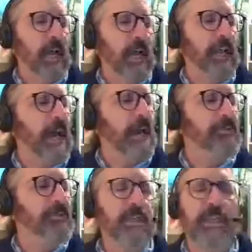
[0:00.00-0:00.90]
An
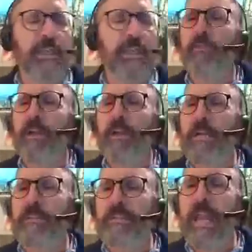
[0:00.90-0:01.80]
object at
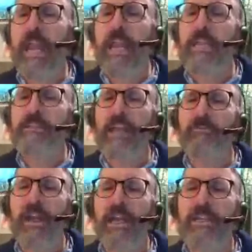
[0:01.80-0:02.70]
rest stays at
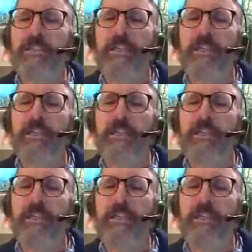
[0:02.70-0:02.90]
rest.